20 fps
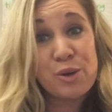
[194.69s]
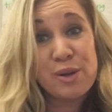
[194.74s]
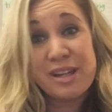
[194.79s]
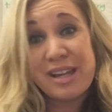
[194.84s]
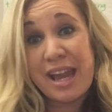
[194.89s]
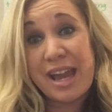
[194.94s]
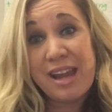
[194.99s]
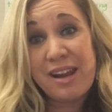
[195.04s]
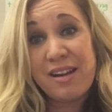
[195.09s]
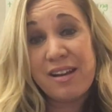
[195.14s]

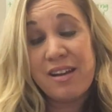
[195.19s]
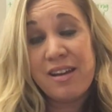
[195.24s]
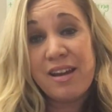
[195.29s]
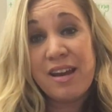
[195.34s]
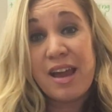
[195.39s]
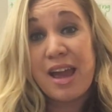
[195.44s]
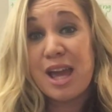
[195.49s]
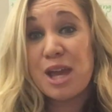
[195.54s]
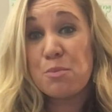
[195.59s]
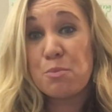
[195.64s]
create
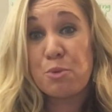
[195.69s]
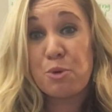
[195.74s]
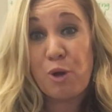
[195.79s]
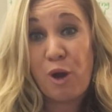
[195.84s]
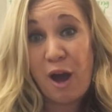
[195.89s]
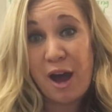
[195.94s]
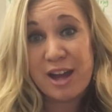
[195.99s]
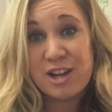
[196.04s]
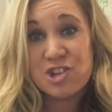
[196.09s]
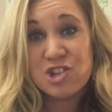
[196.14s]
a
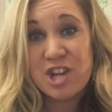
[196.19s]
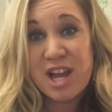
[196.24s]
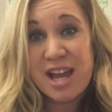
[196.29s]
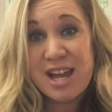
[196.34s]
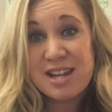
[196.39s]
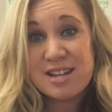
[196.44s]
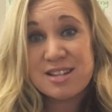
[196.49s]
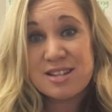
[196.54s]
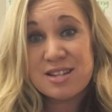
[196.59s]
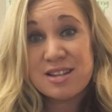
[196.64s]

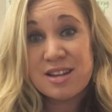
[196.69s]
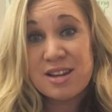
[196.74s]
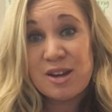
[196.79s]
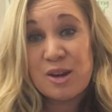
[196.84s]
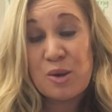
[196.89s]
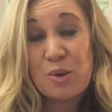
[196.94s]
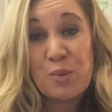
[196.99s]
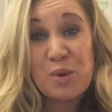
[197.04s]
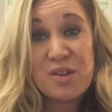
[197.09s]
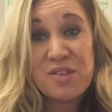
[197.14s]
project
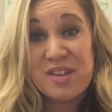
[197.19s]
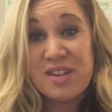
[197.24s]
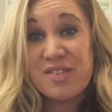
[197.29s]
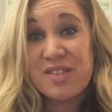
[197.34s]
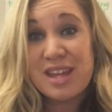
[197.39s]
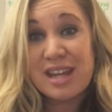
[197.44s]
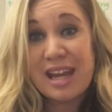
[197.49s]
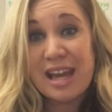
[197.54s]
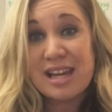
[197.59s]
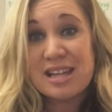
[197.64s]

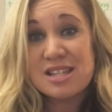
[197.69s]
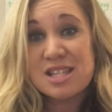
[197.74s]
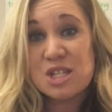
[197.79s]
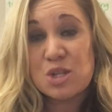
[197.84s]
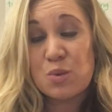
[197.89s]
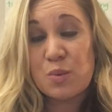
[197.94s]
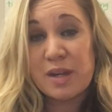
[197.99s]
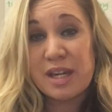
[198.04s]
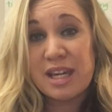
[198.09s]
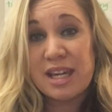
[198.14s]
within the
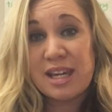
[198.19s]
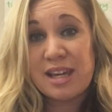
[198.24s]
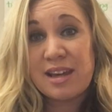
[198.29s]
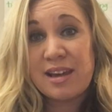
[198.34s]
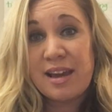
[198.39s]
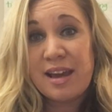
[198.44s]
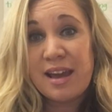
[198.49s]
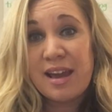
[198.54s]
next week,